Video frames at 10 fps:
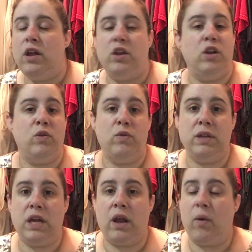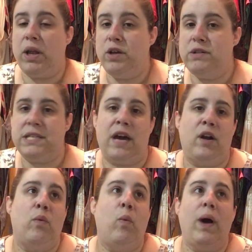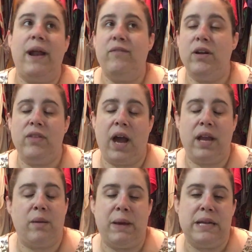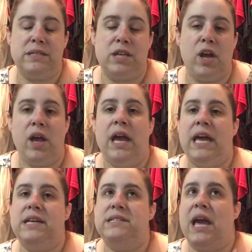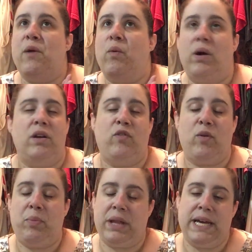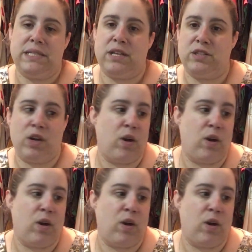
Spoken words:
a new set or whatever the item is. It is a wonderful place to